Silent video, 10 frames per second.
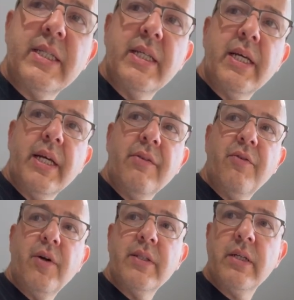and
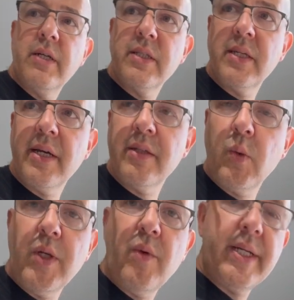4 cents. Yeah,
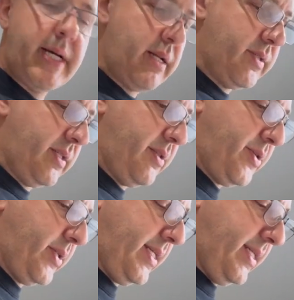
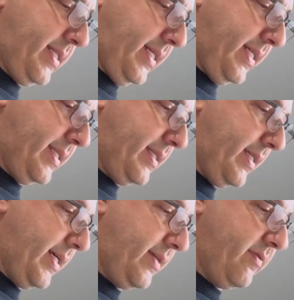$21.13. Again,